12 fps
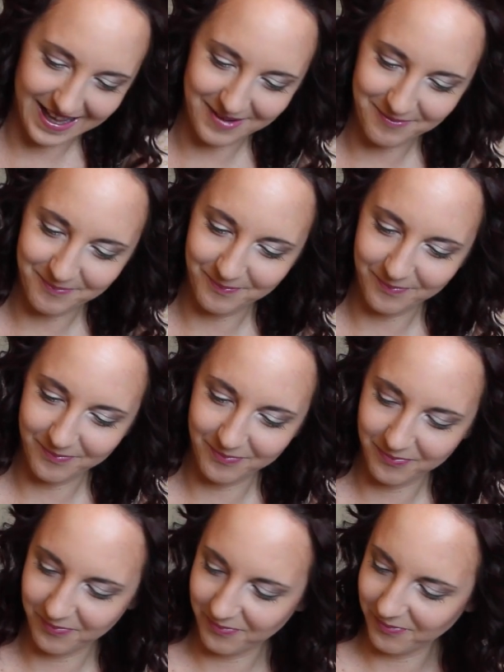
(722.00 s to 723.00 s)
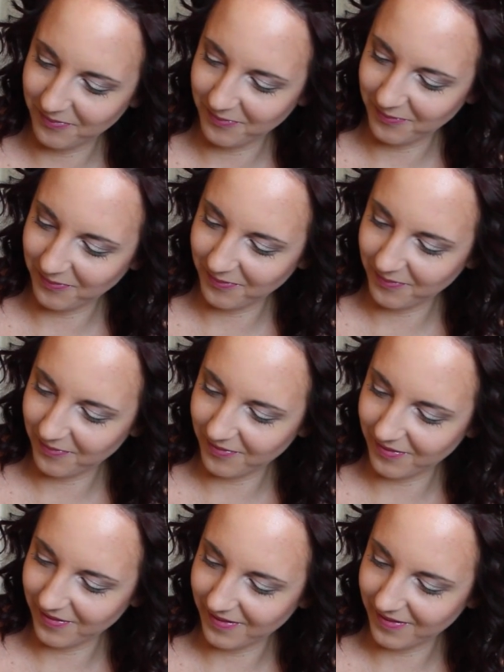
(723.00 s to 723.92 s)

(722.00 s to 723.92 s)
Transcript: (no one is talking)